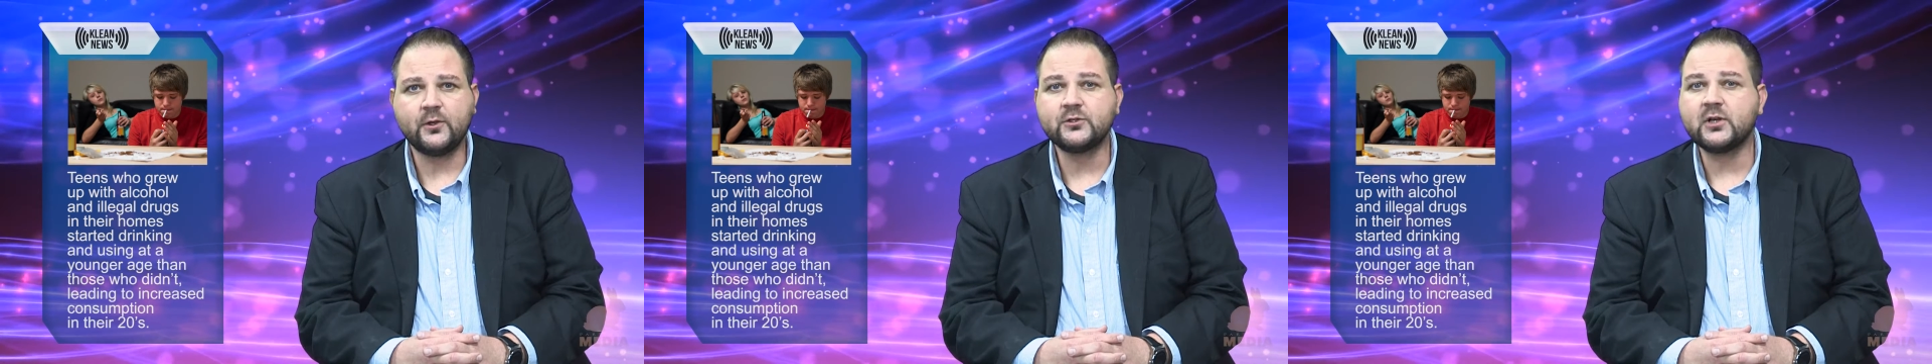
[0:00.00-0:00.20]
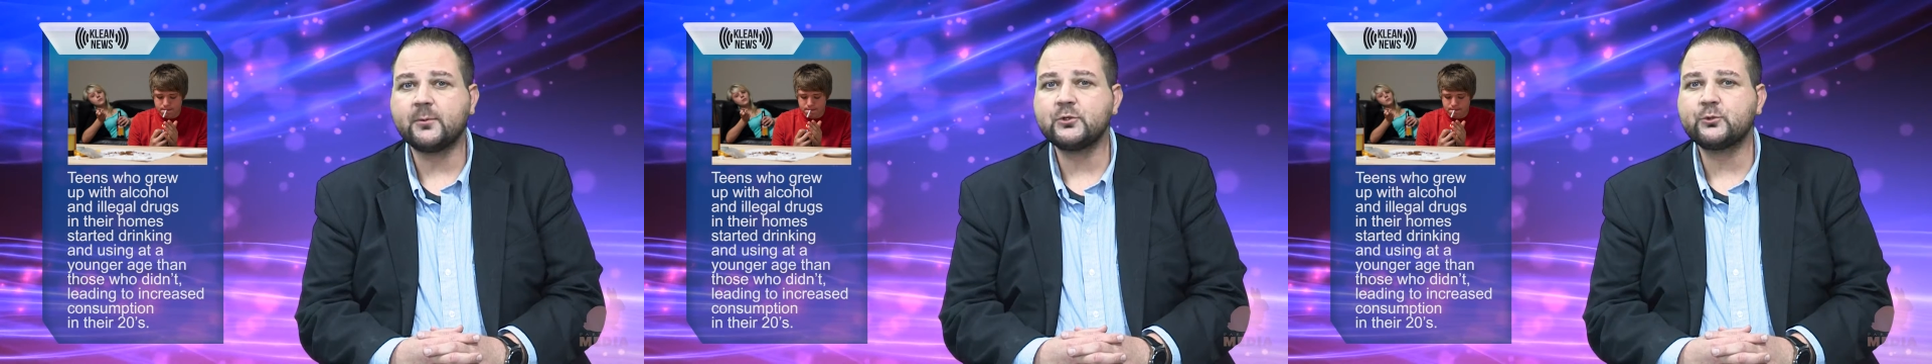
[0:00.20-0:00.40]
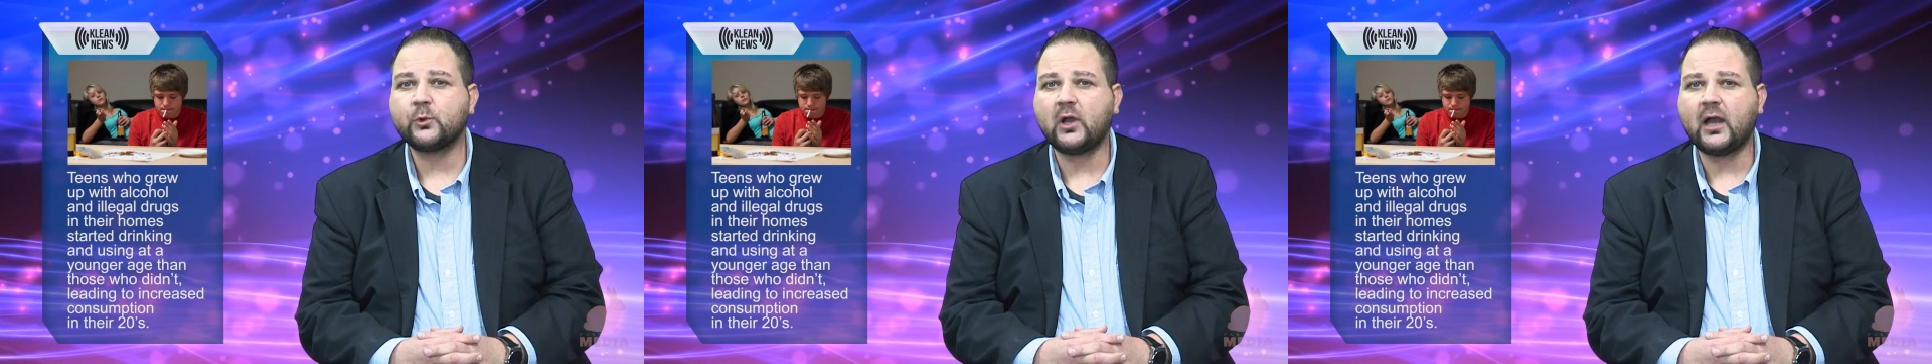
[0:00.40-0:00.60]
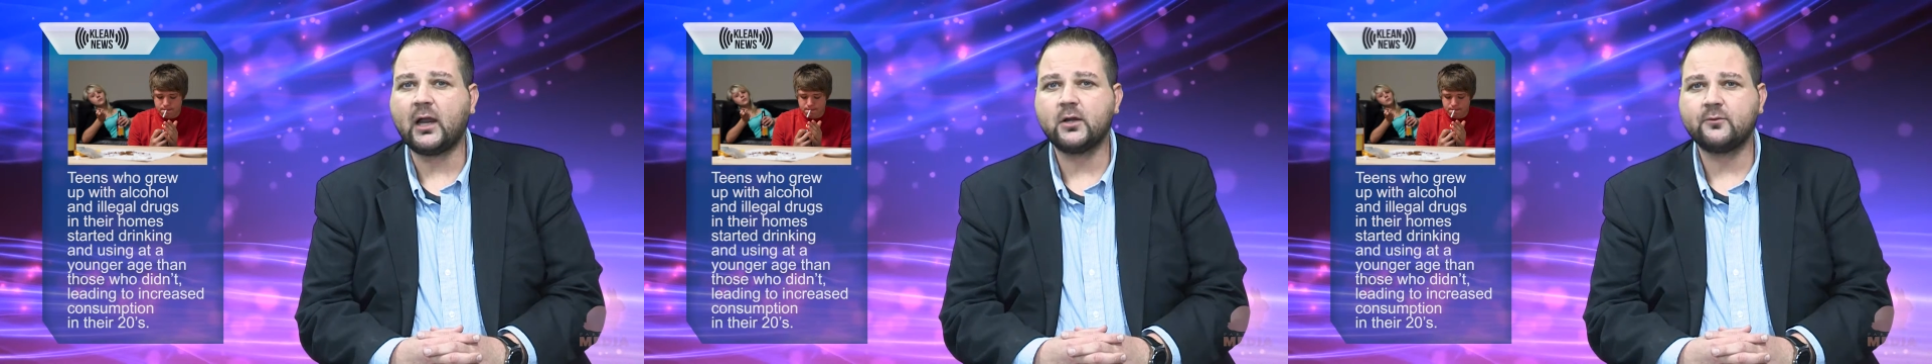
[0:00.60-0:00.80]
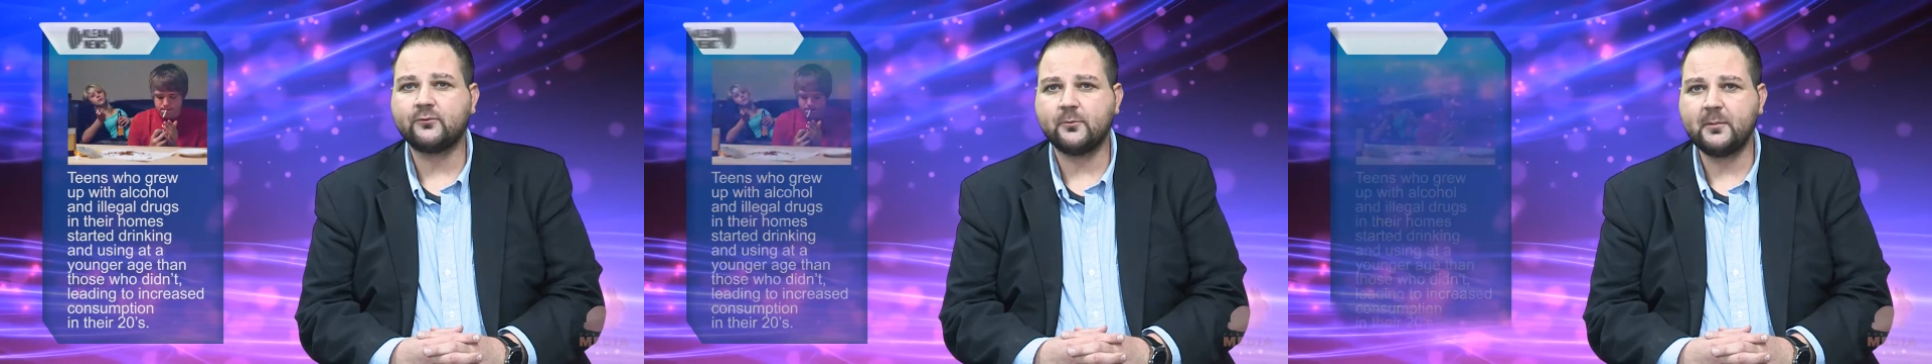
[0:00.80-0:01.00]
Those numbers were
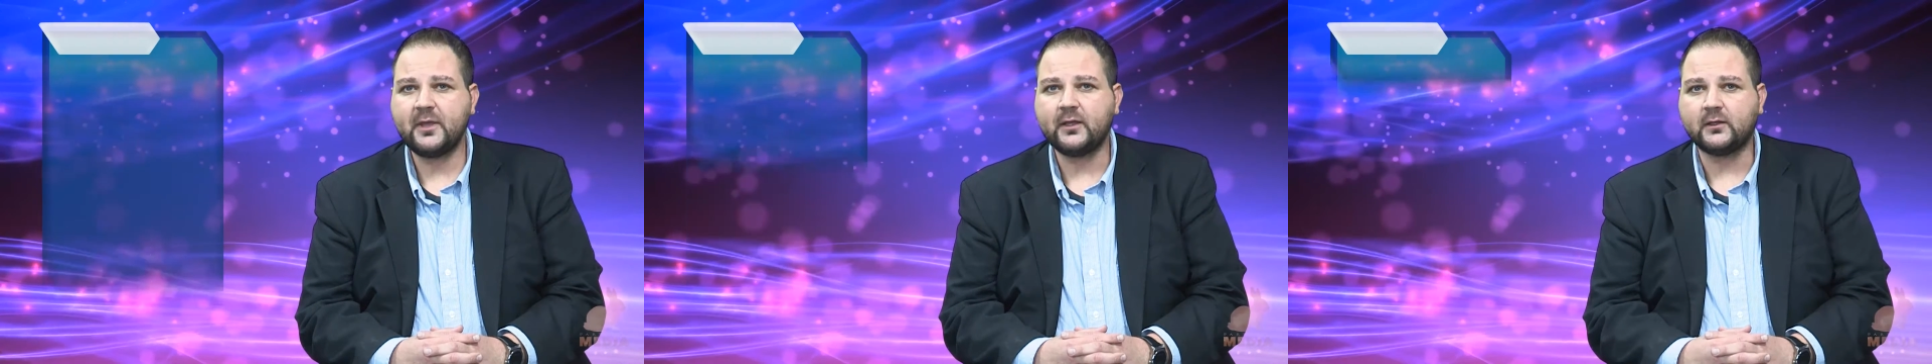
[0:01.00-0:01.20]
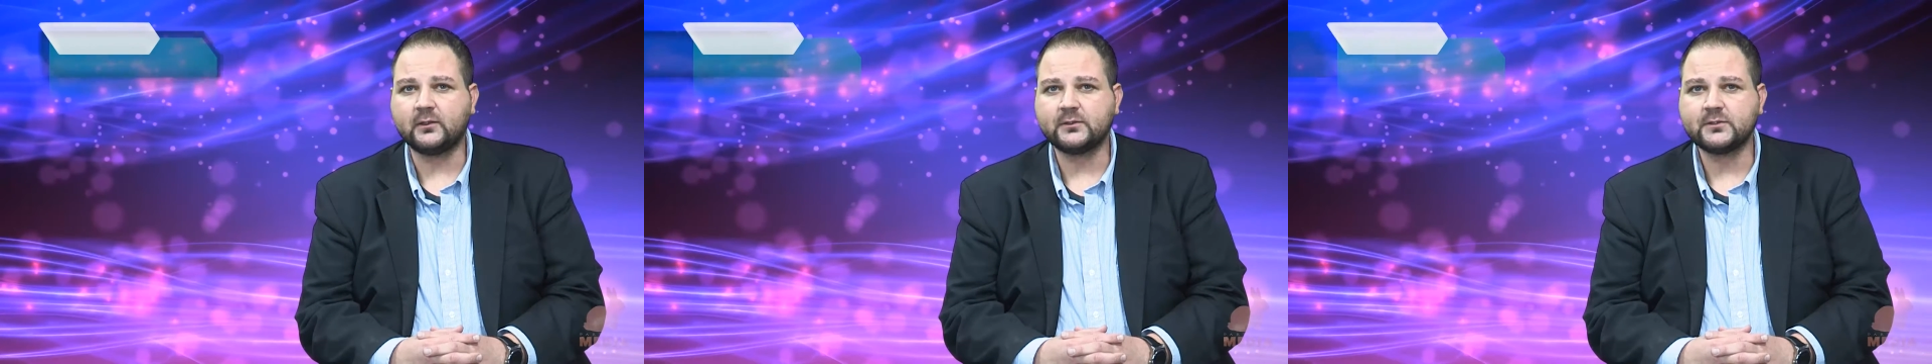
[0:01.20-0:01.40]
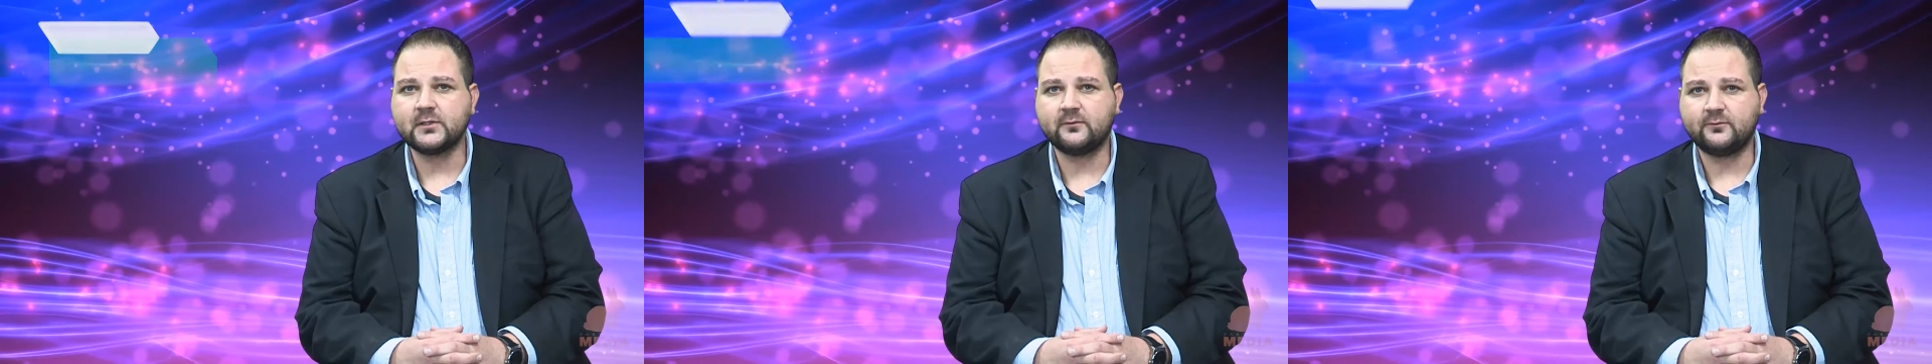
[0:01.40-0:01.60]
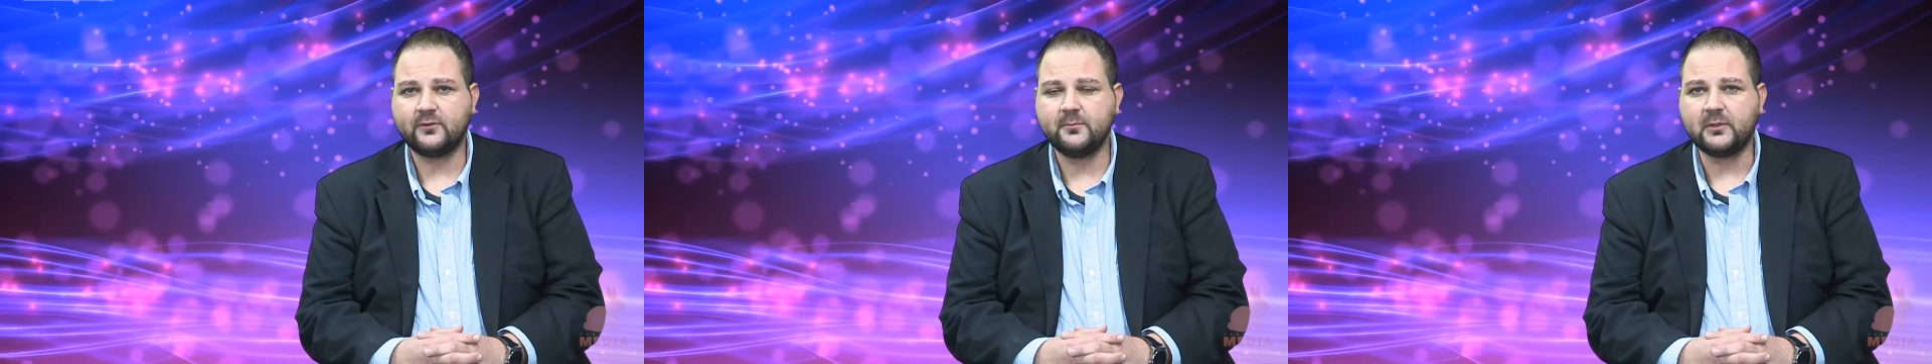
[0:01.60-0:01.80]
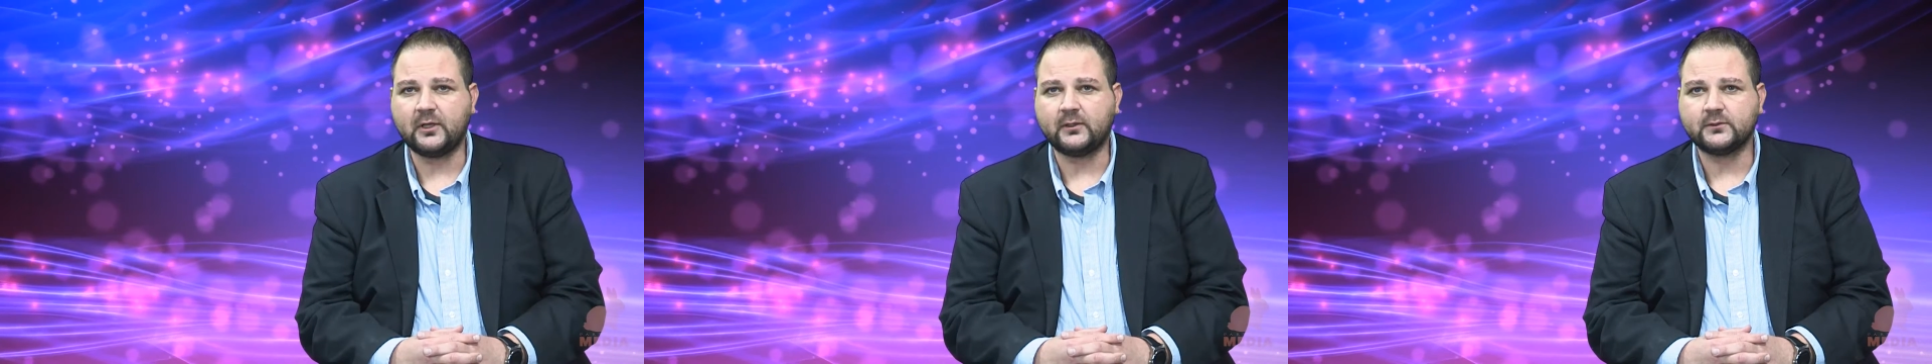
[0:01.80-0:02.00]
higher for males than
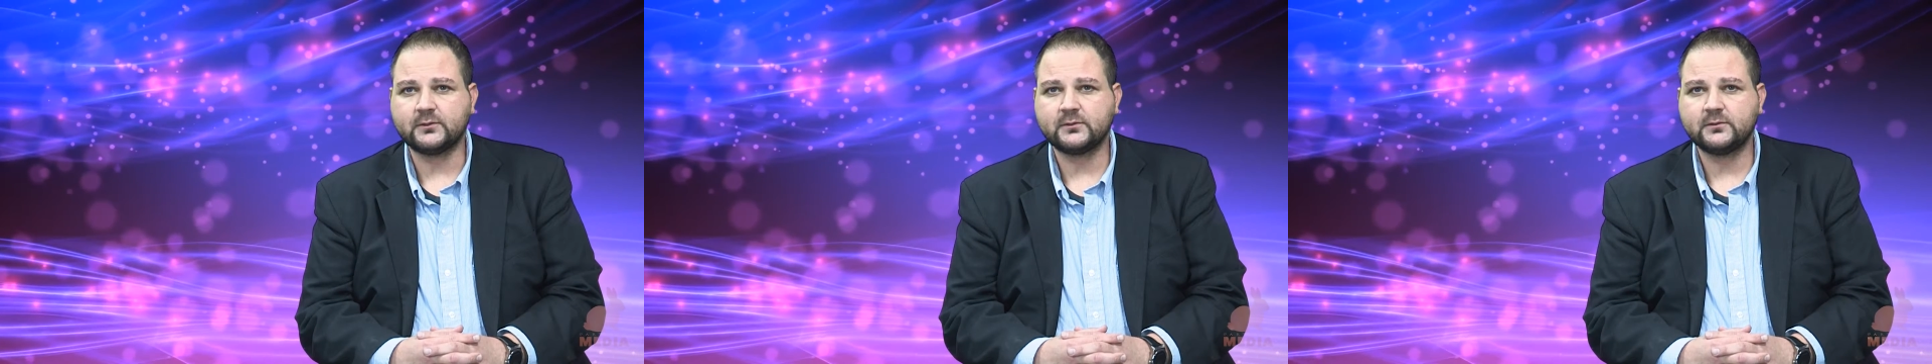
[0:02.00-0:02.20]
females.